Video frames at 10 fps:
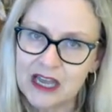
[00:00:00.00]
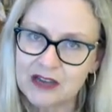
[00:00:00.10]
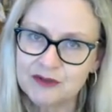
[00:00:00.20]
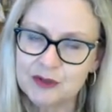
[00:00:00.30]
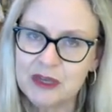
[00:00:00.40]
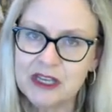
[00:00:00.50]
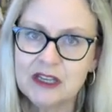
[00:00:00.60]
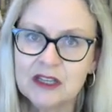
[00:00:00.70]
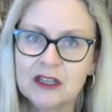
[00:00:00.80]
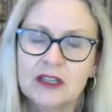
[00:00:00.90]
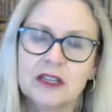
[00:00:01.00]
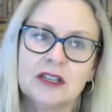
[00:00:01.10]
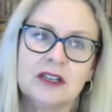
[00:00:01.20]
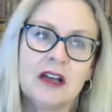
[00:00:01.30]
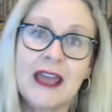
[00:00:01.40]
have to be
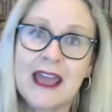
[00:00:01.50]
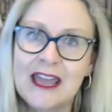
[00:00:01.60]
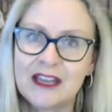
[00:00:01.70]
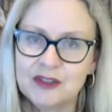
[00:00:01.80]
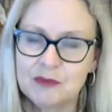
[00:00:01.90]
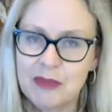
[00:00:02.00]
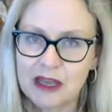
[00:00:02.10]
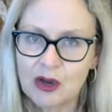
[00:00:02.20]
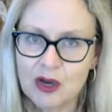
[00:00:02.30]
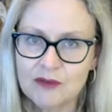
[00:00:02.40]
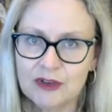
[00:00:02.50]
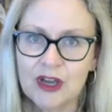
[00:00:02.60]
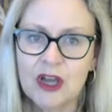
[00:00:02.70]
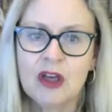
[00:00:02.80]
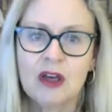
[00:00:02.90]
uh, handed back over.